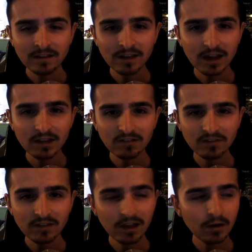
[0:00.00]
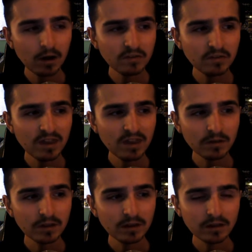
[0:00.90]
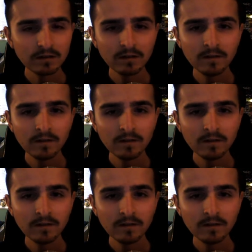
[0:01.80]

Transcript: I would sing, but like,